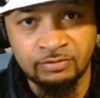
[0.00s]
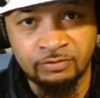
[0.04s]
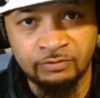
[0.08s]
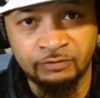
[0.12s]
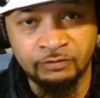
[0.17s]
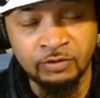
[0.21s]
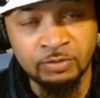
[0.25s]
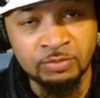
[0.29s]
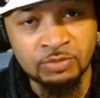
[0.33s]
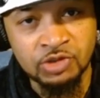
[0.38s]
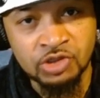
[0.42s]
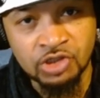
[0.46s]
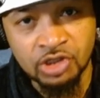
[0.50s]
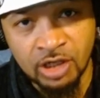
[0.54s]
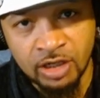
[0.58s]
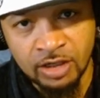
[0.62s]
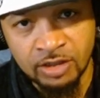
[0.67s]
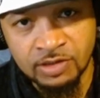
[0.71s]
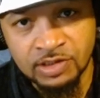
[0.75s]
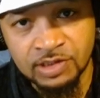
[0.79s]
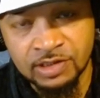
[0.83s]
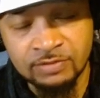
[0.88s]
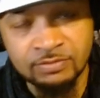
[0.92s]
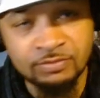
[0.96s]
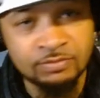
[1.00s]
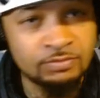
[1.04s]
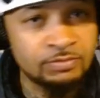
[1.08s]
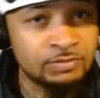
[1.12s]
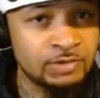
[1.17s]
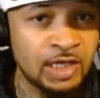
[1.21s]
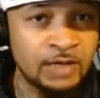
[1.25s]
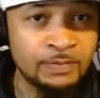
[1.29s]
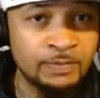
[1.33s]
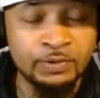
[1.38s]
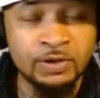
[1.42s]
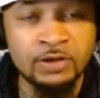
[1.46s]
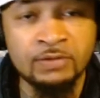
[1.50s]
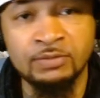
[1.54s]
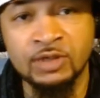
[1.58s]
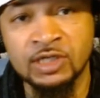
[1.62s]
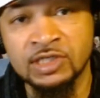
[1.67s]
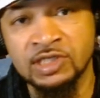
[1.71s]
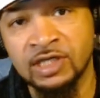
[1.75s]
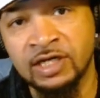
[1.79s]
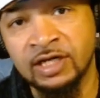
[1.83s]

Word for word: from Church, that pretty much